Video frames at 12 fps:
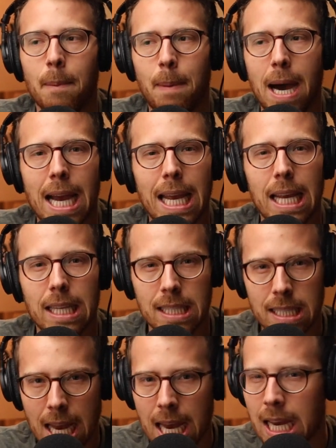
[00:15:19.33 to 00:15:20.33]
by
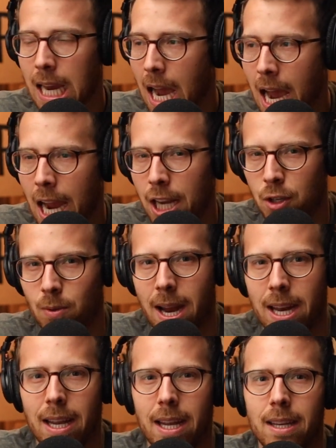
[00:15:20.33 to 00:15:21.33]
staying
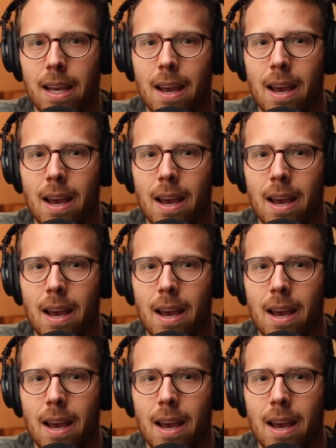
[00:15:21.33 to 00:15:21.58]
hydrated,